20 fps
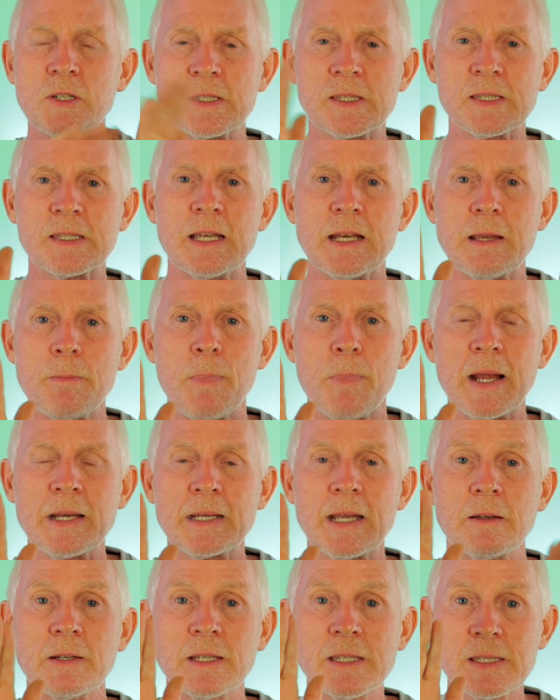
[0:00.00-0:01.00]
and send it back
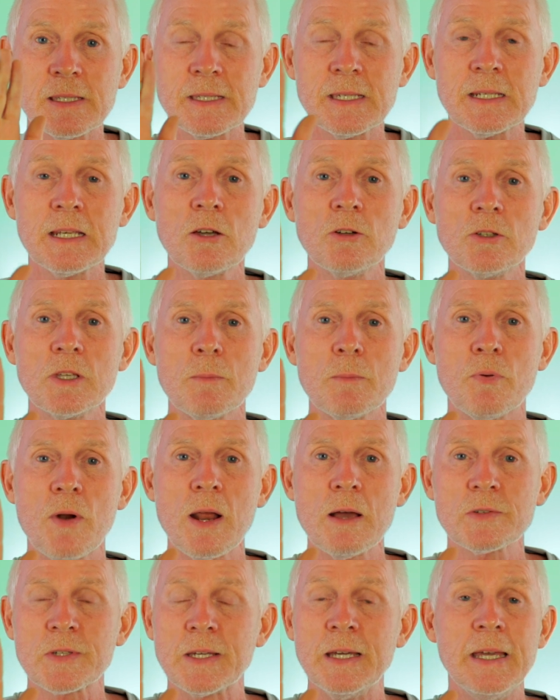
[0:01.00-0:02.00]
down. It's sitting on your
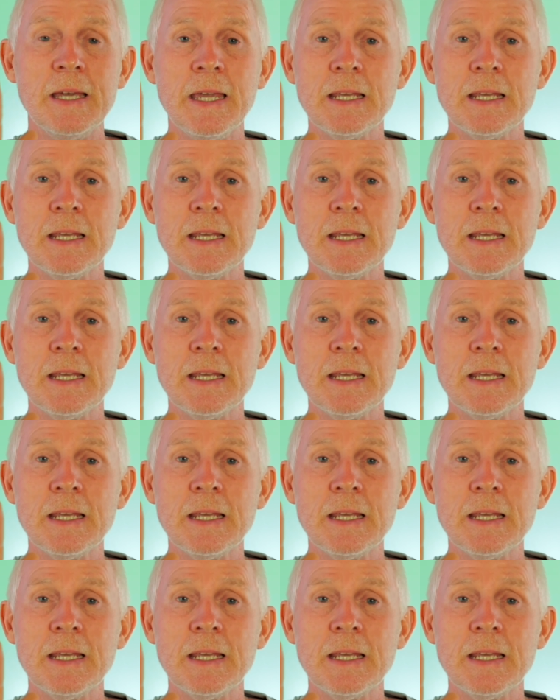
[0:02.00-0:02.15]
browser.